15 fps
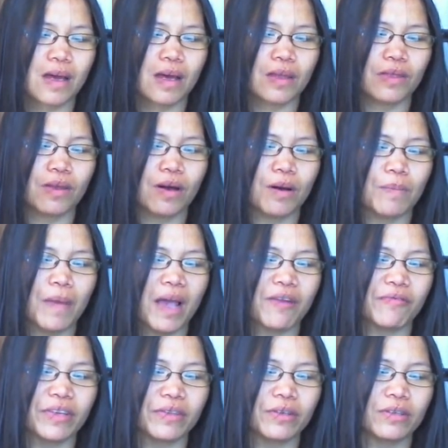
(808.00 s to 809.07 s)
No, my
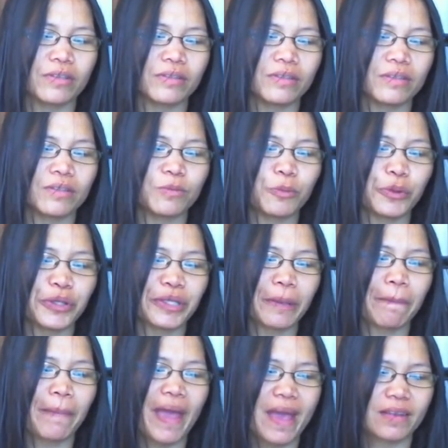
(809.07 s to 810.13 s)
red horse is 40
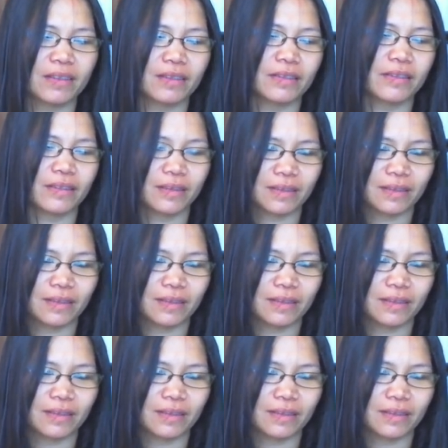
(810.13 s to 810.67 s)
pesos.